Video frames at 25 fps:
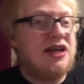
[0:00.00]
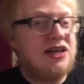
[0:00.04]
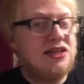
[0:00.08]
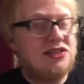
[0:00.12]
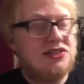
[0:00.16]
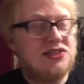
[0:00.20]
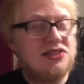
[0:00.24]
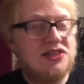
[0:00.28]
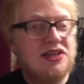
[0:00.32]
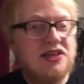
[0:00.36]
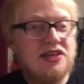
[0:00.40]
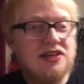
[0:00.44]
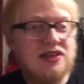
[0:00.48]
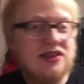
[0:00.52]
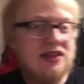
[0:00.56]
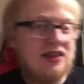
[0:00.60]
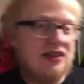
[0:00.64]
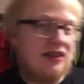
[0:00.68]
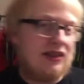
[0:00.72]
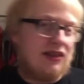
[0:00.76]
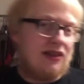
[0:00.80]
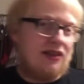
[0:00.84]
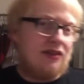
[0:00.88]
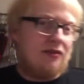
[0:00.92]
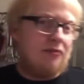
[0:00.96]
Is it
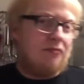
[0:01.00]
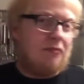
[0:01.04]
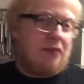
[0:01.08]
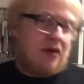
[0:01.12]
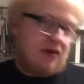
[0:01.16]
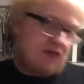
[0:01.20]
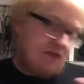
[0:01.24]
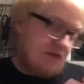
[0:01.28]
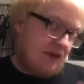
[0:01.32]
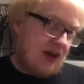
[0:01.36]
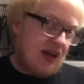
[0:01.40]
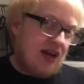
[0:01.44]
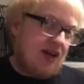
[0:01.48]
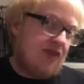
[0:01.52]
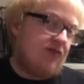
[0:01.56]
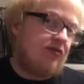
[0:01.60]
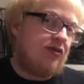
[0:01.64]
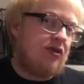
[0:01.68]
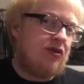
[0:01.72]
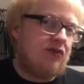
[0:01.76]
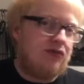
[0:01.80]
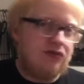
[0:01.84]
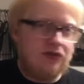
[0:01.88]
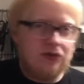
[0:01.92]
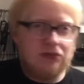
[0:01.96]
my
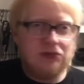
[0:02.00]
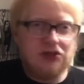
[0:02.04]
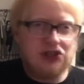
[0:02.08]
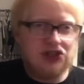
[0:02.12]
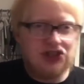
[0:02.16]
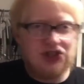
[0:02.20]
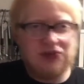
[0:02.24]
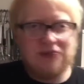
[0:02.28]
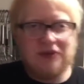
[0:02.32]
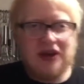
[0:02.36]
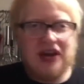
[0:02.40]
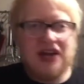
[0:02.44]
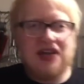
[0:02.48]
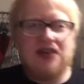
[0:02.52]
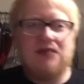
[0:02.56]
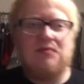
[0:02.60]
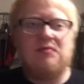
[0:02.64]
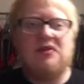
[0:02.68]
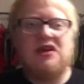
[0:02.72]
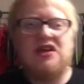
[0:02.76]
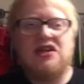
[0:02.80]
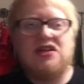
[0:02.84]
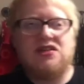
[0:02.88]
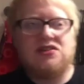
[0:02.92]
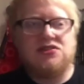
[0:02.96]
favourite from the Chimay
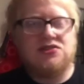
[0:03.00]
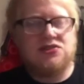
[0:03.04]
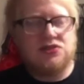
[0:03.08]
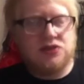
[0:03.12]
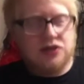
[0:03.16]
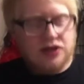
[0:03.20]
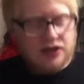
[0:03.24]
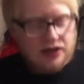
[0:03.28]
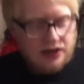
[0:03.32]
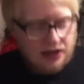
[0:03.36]
beers?